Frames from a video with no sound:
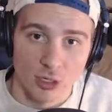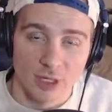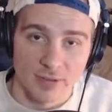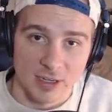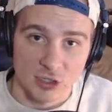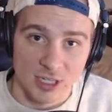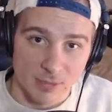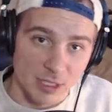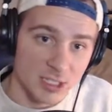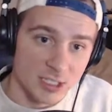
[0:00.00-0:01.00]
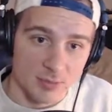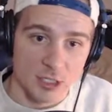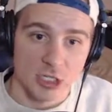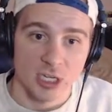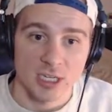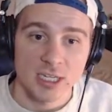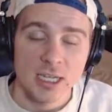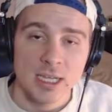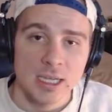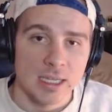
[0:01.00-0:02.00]
eventually committing to Michigan.
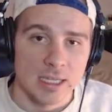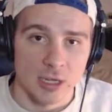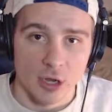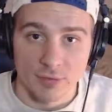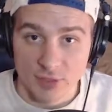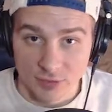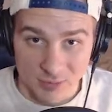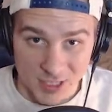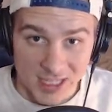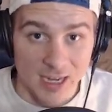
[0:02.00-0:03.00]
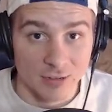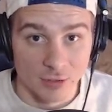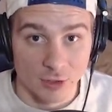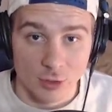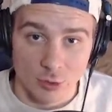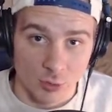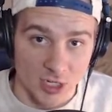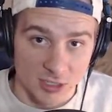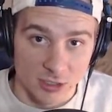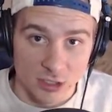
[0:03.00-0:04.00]
He had offers from Stanford,
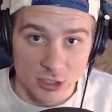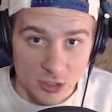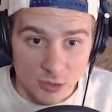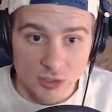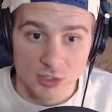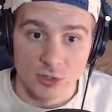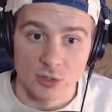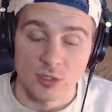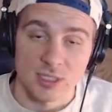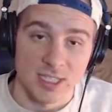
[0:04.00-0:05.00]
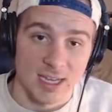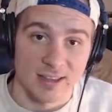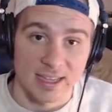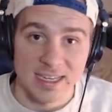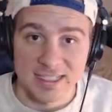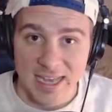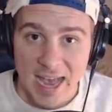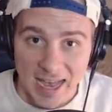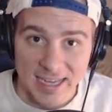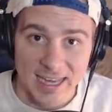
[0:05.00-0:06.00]
Northwestern, and Duke, so you can tell that he's a
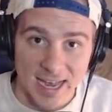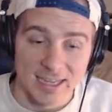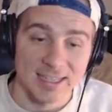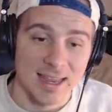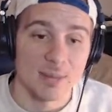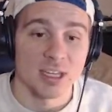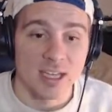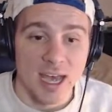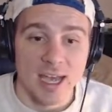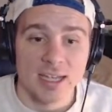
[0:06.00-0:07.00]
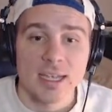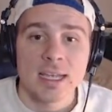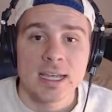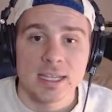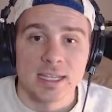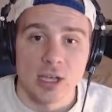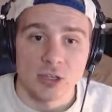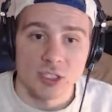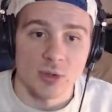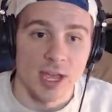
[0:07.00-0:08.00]
high academic guy. He
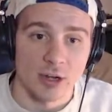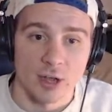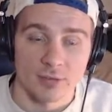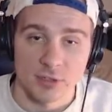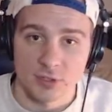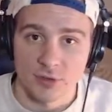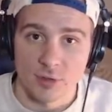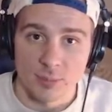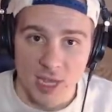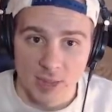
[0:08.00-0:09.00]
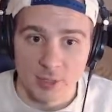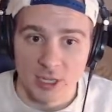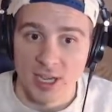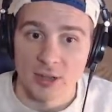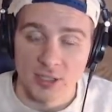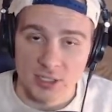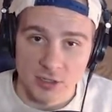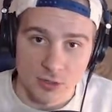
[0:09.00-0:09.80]
also had offers from Bama, LSU,